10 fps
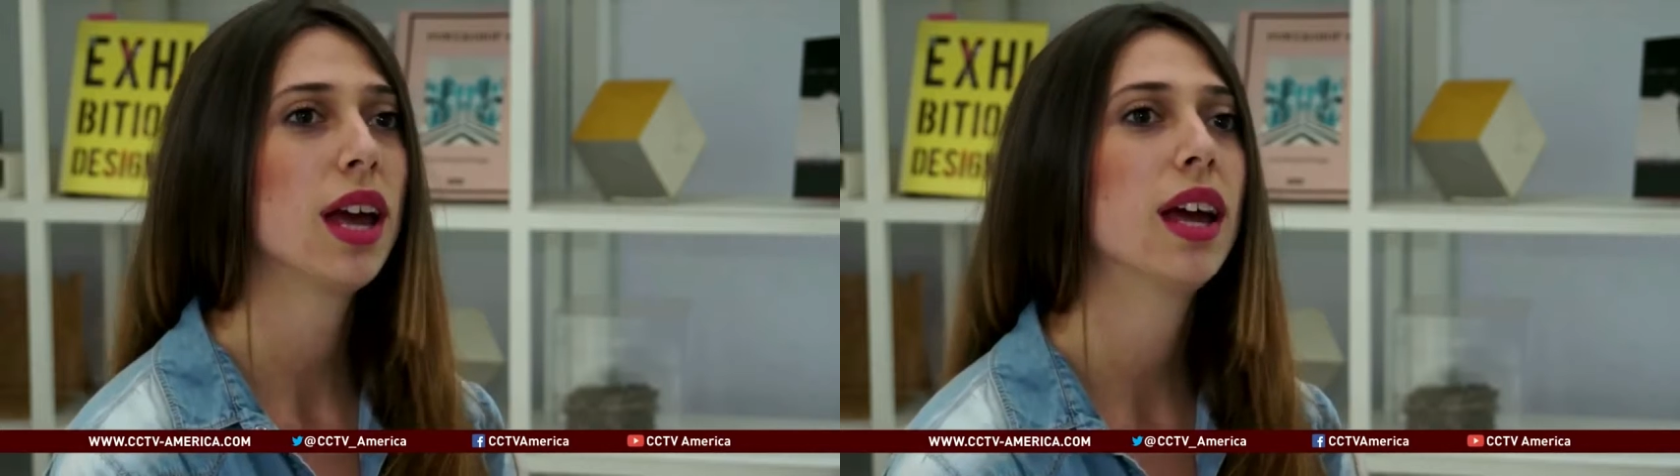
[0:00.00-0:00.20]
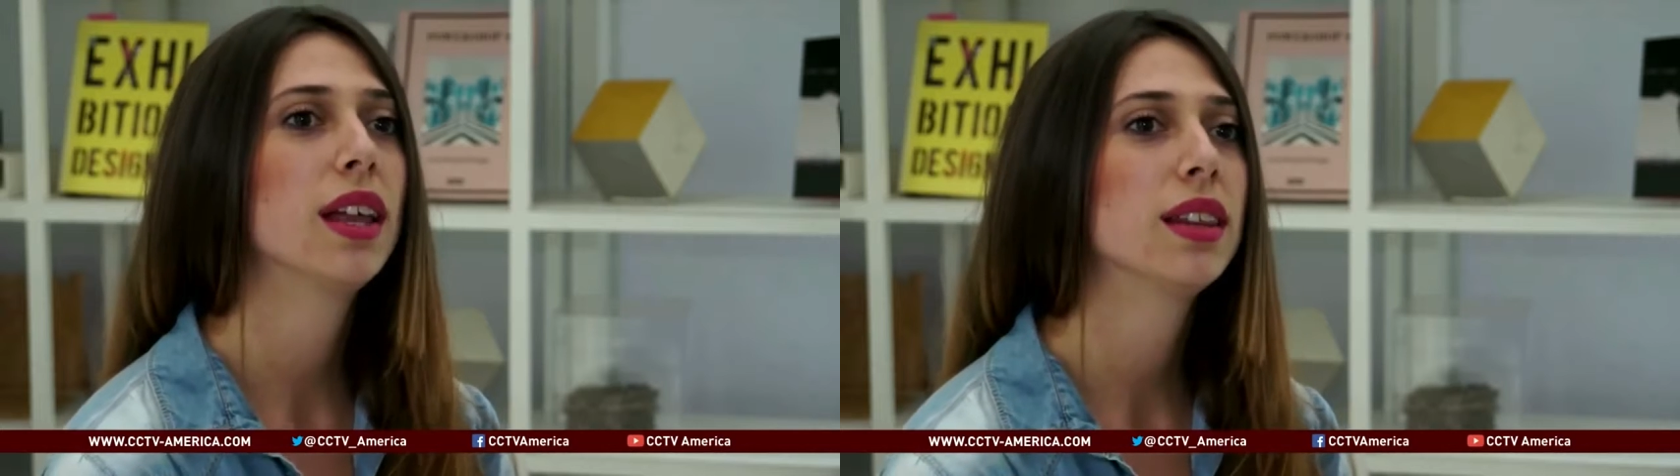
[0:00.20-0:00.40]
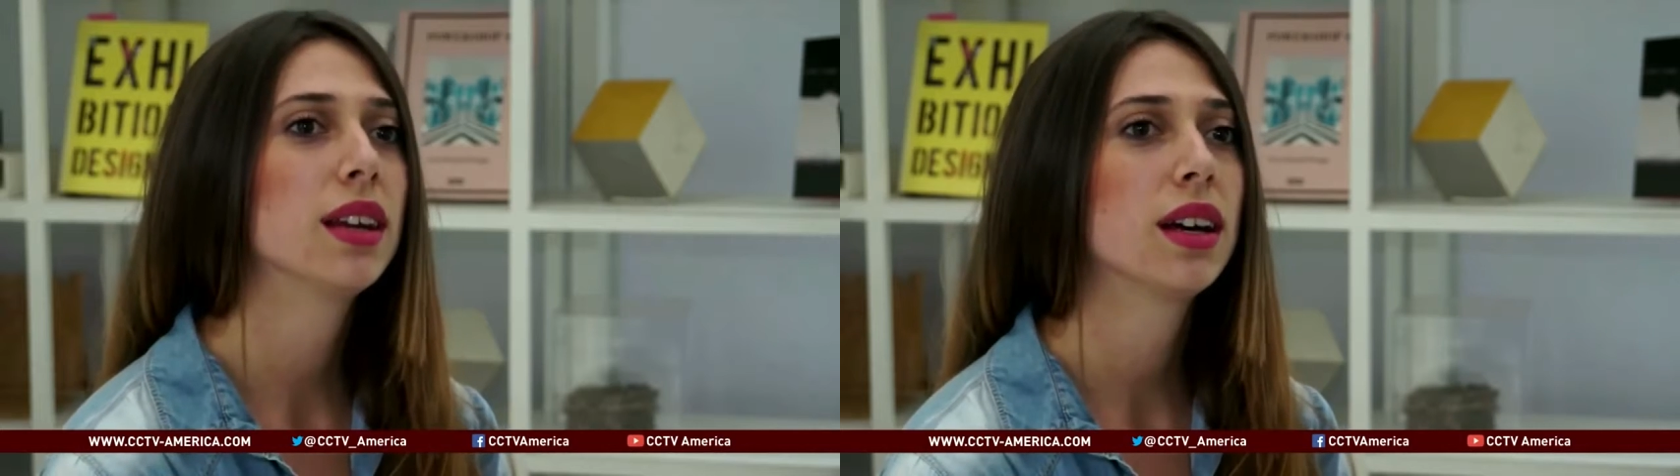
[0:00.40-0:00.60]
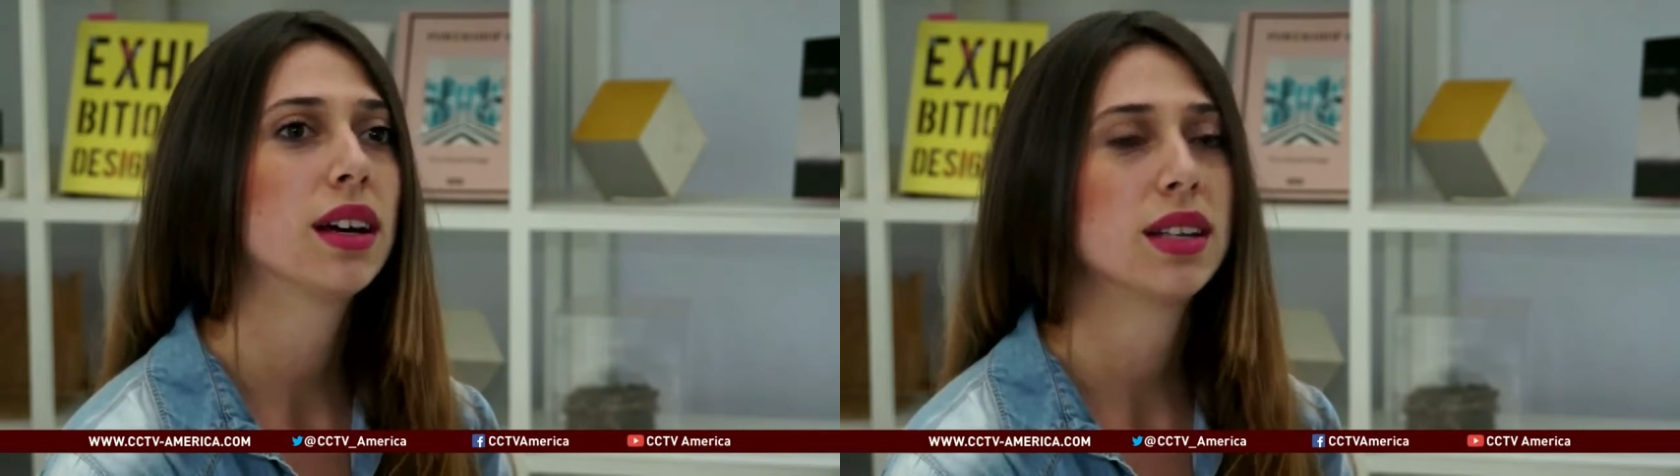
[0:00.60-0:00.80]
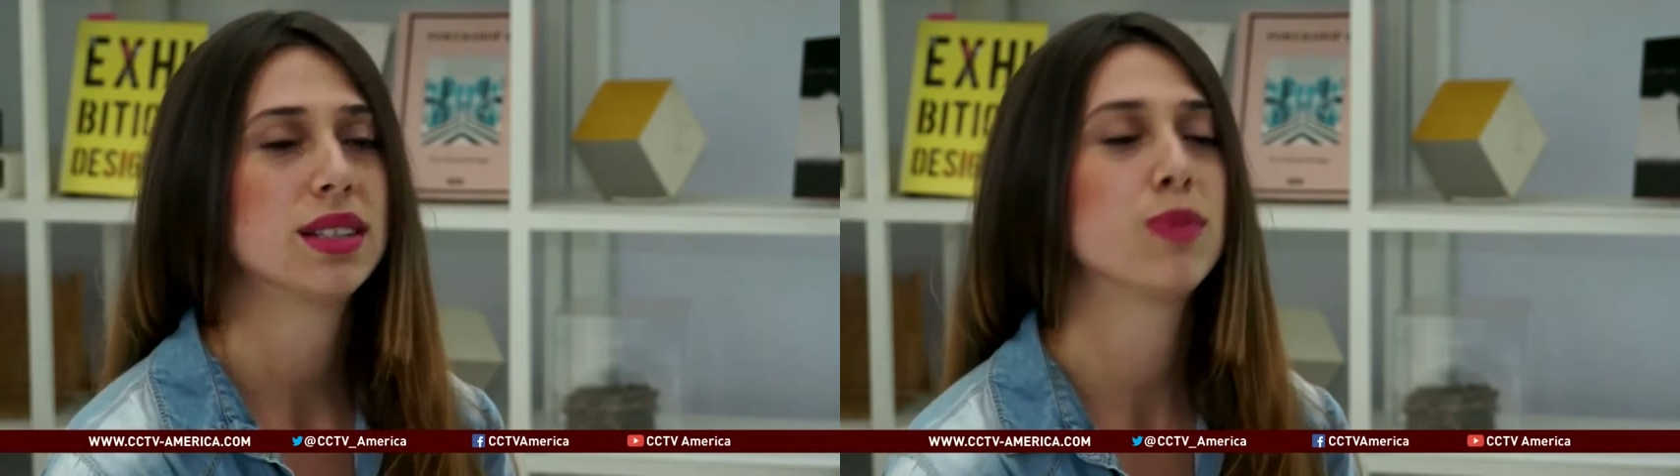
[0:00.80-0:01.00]
and
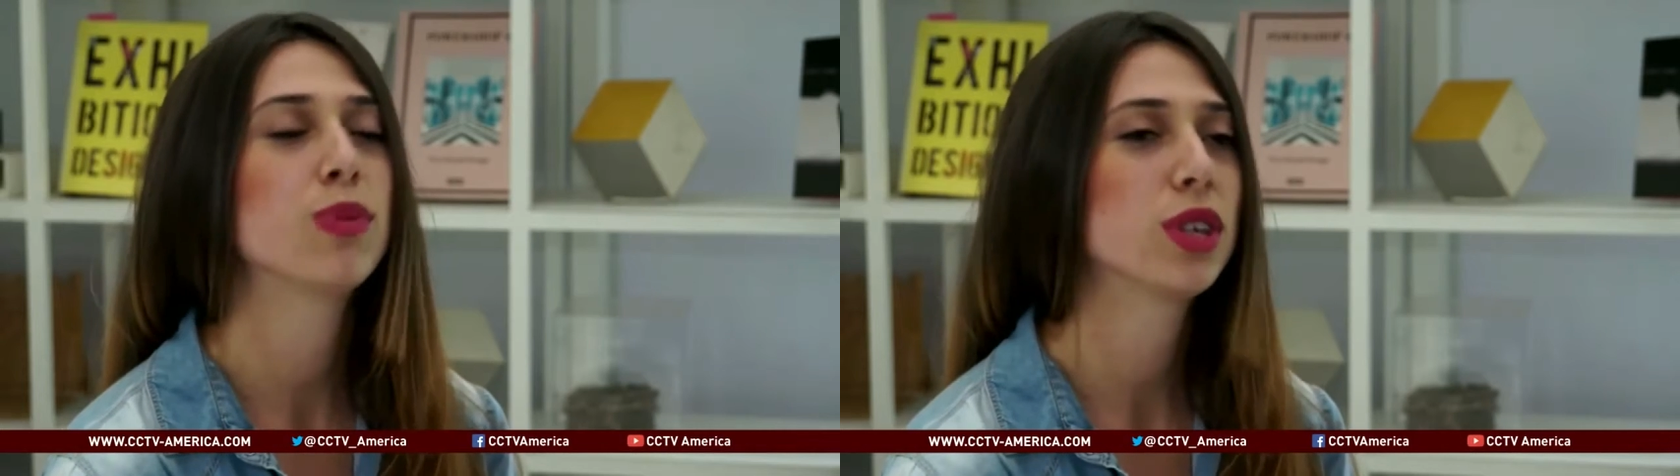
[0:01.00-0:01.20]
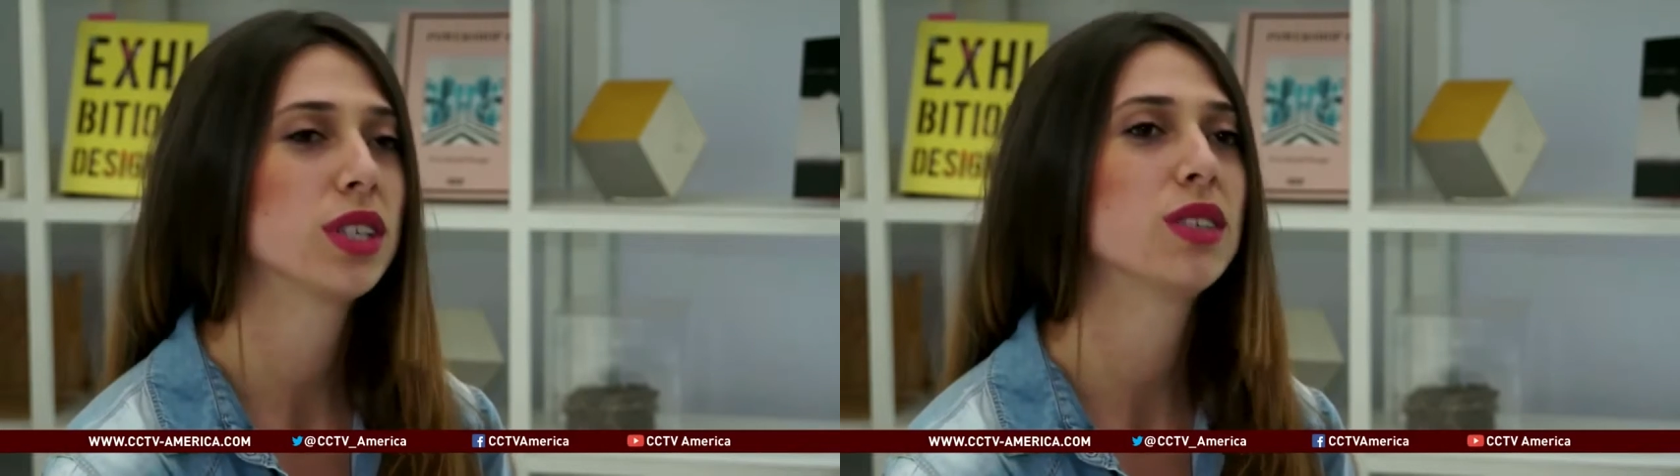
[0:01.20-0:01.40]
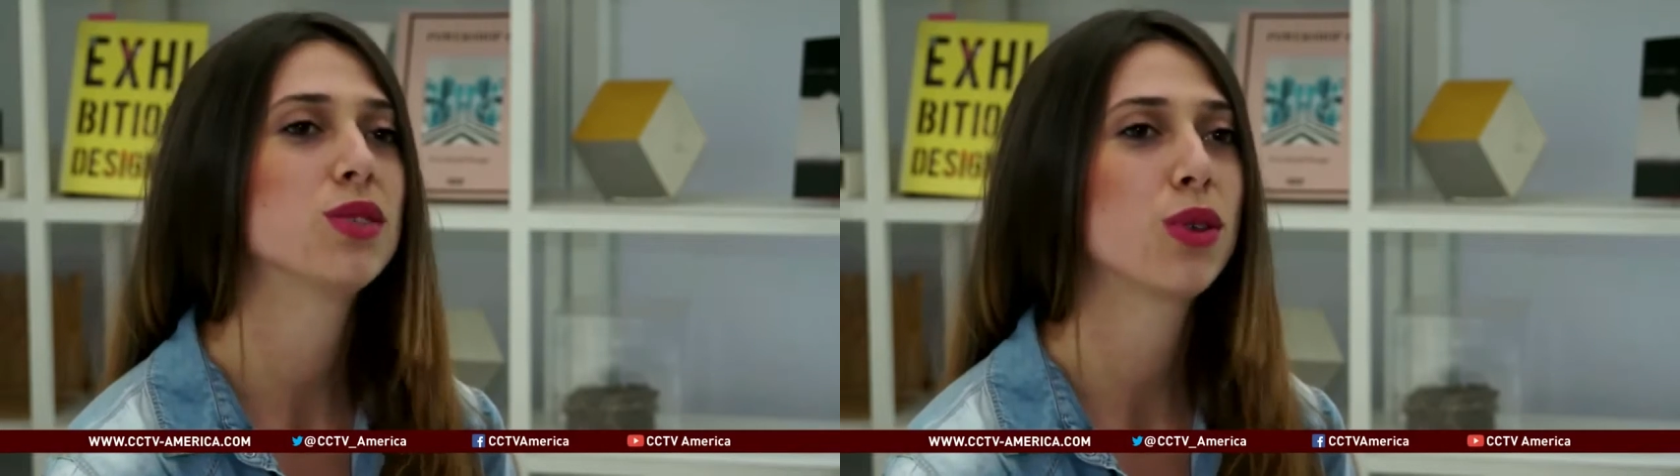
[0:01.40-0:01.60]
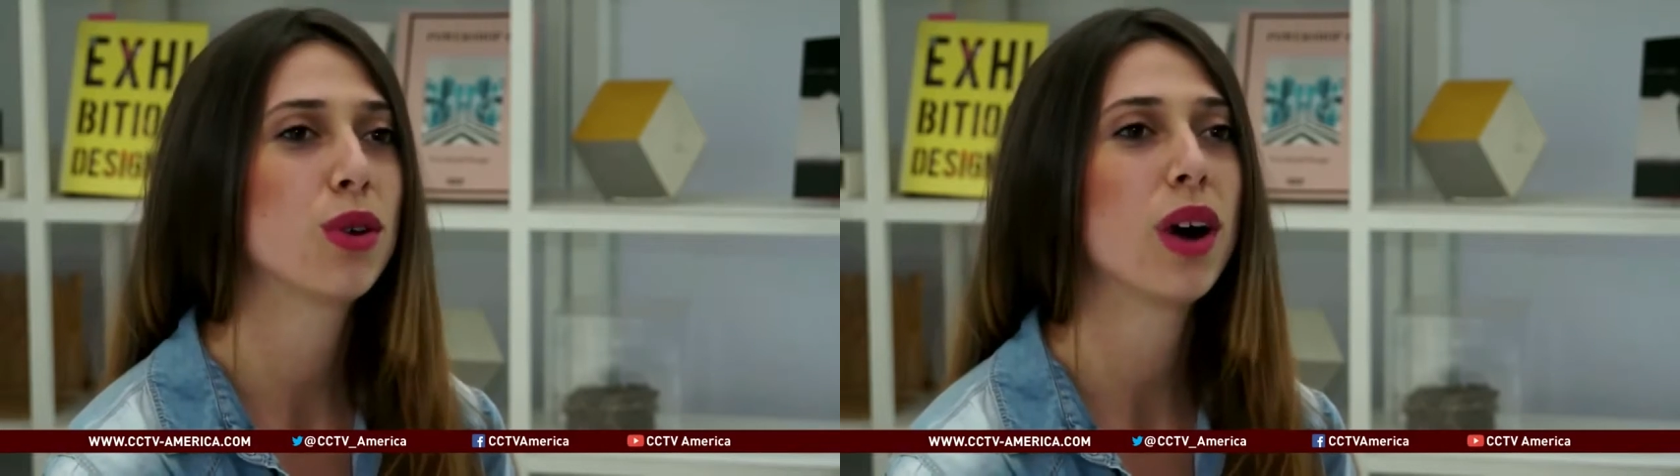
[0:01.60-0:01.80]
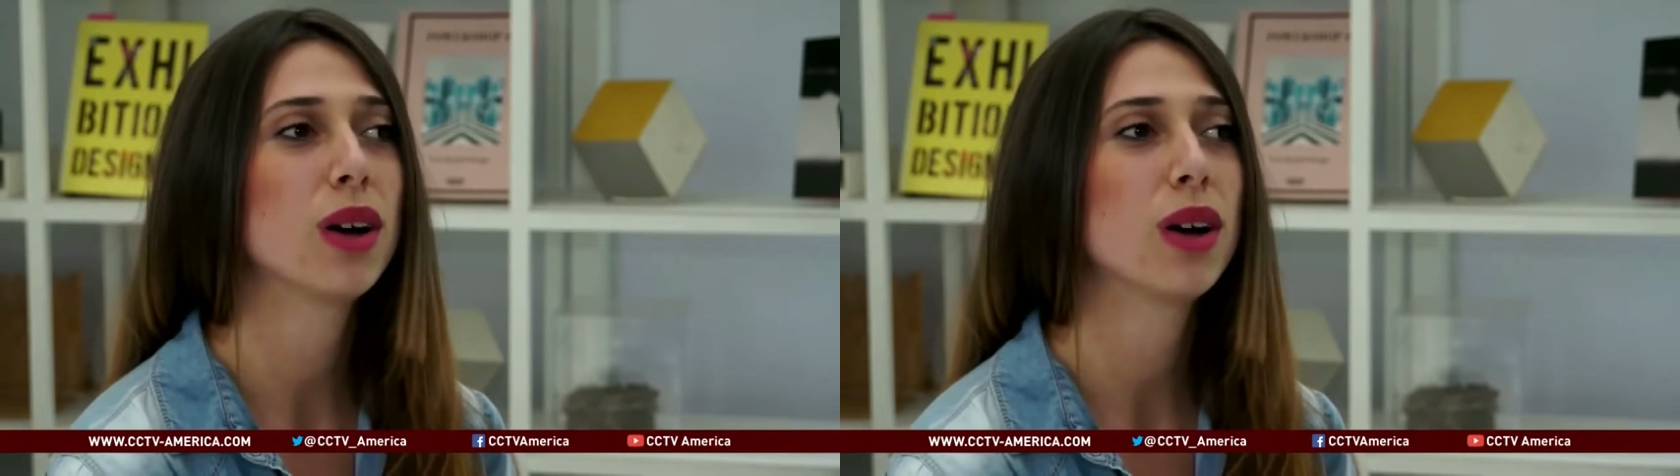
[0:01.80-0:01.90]
it's important to go